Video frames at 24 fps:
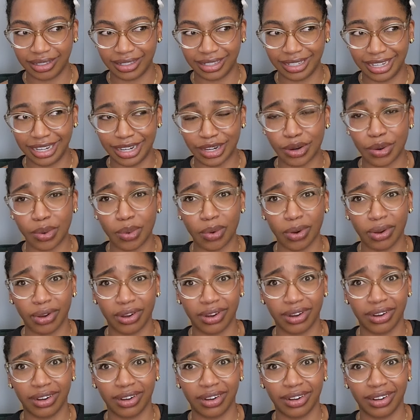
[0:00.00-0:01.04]
a
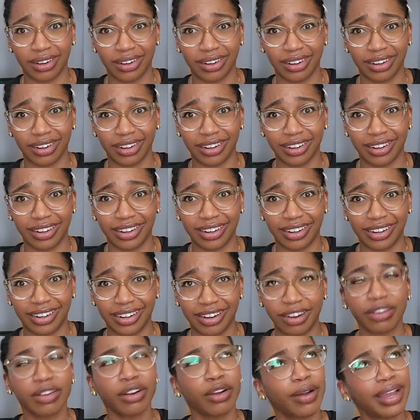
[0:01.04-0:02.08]
quarter,
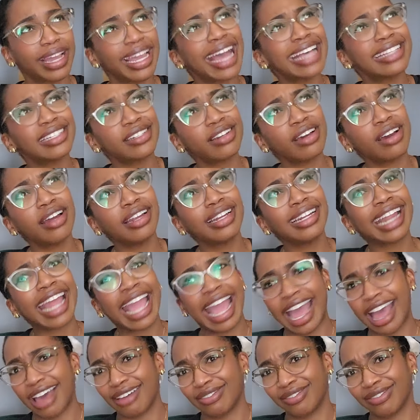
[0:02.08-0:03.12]
or no, I cast on
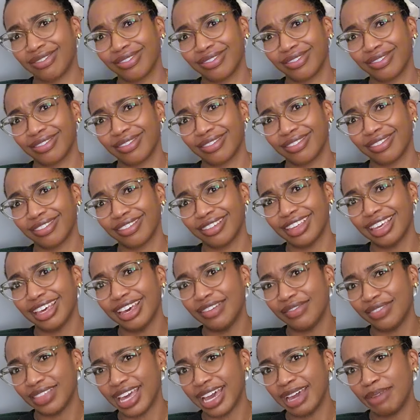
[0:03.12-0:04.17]
half
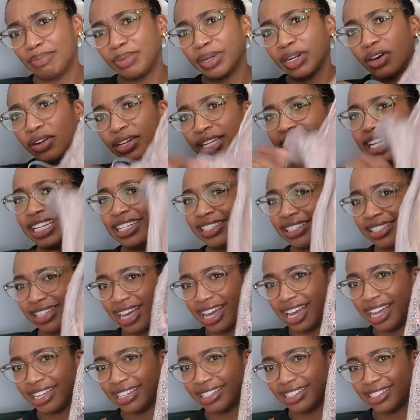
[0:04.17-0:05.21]
of that, but on each
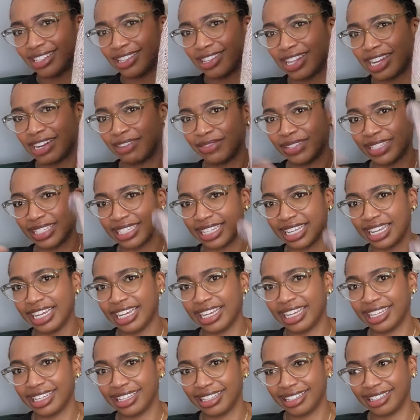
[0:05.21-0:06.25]
side, so then it was like
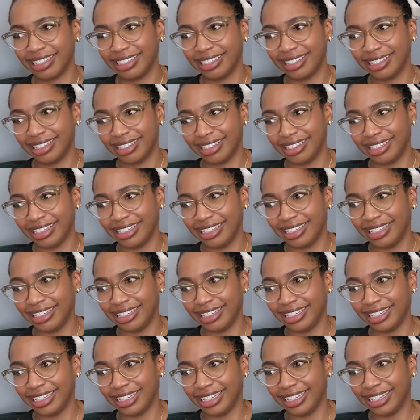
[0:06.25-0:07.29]

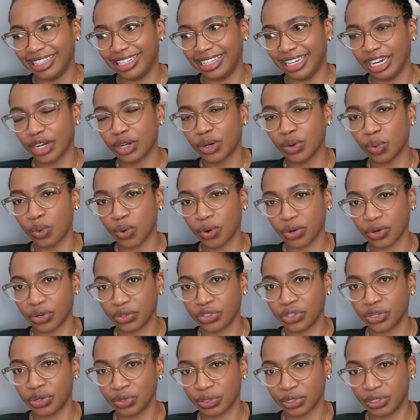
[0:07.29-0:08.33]
a quarter
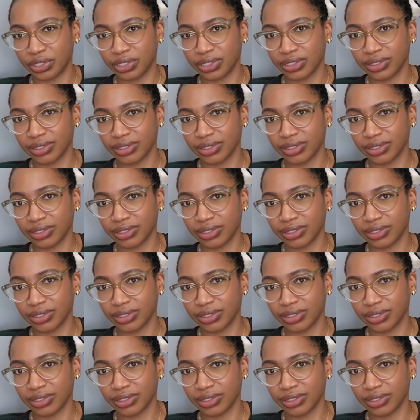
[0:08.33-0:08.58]
total.